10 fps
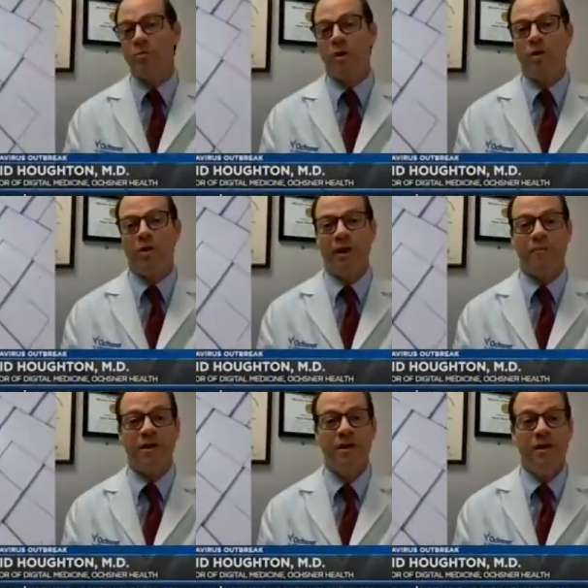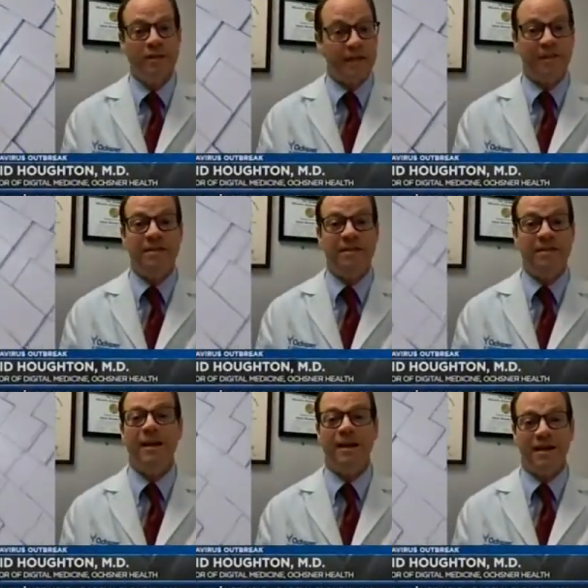with these programs that the
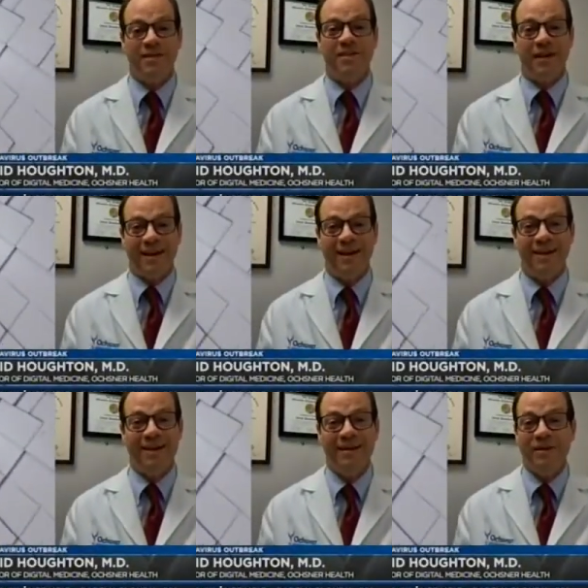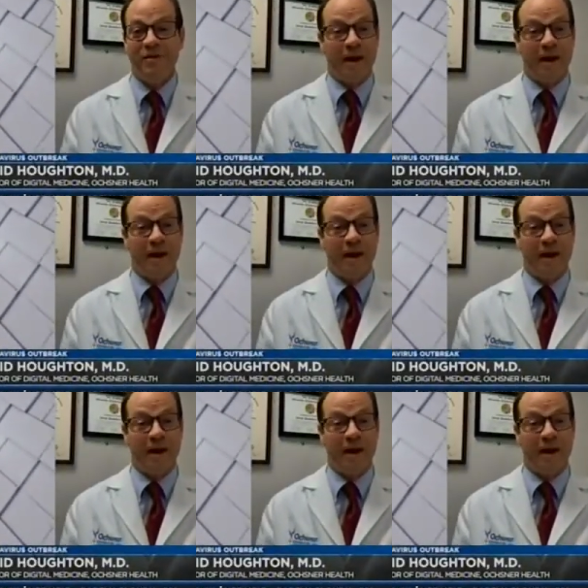data is the key.